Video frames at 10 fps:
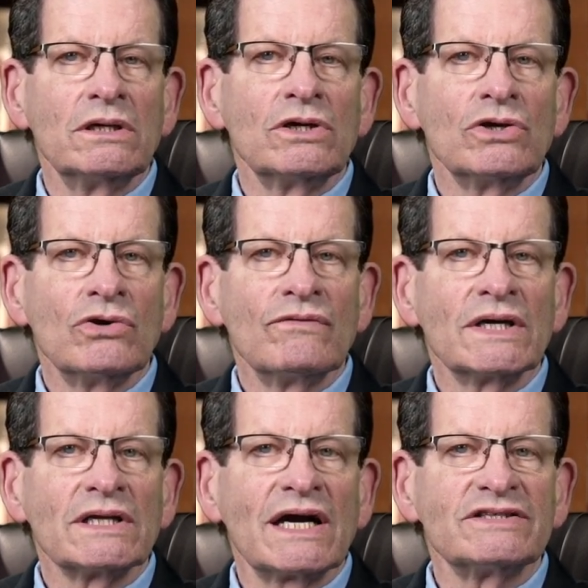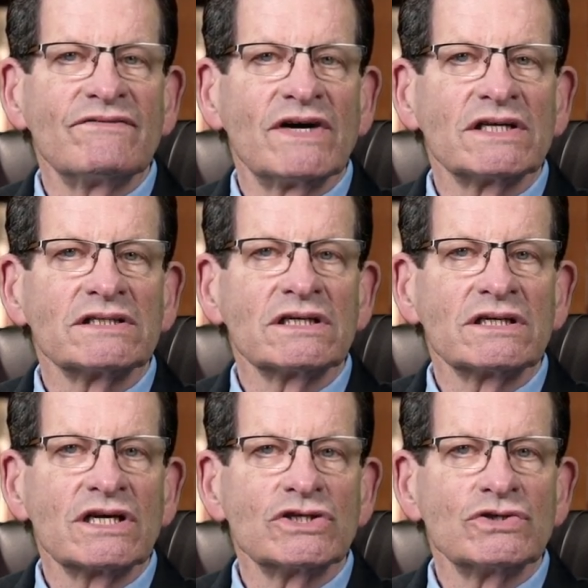you realize that
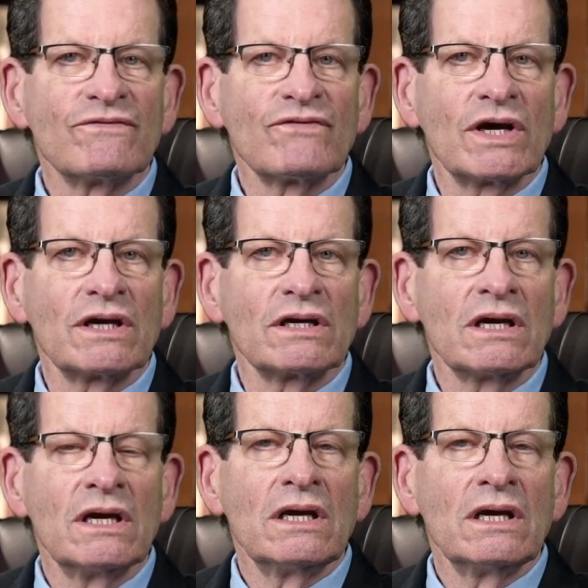volatility is your friend.